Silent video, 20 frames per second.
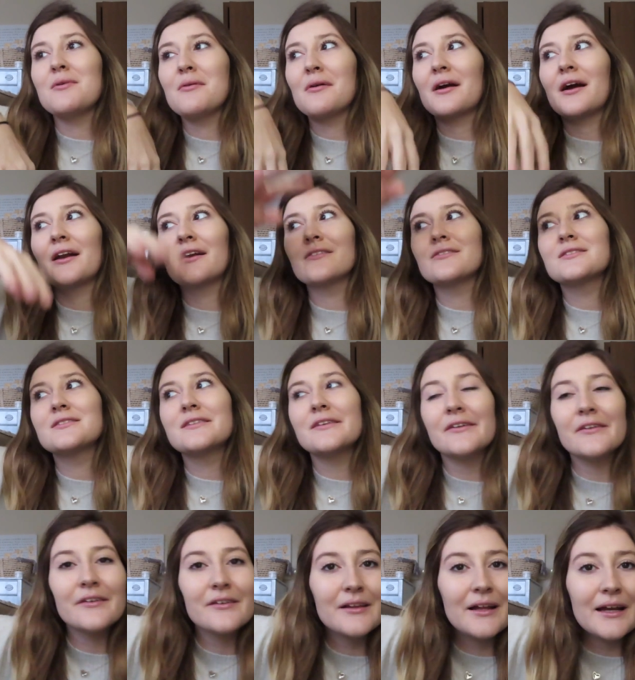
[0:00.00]
me what kind of
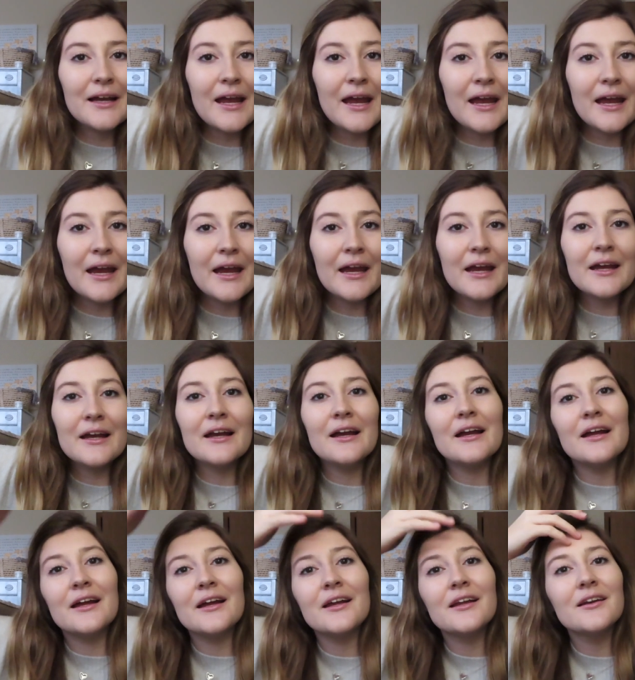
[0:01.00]
cereal I ate
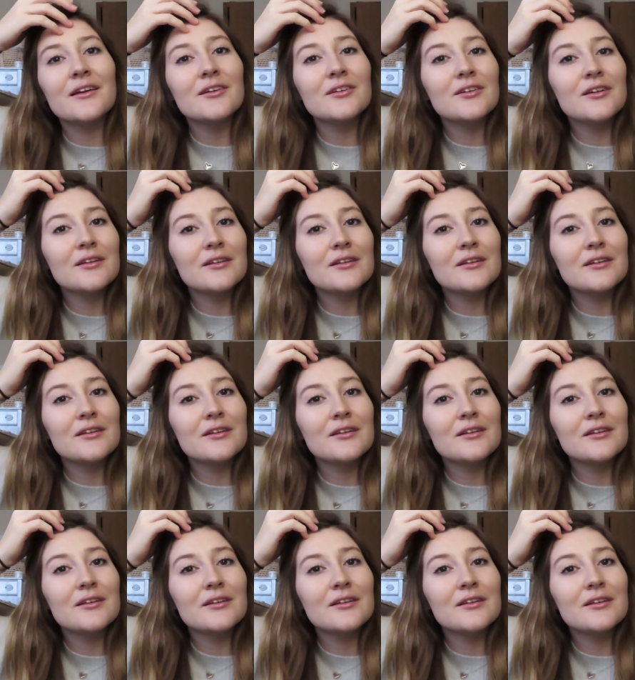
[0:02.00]
and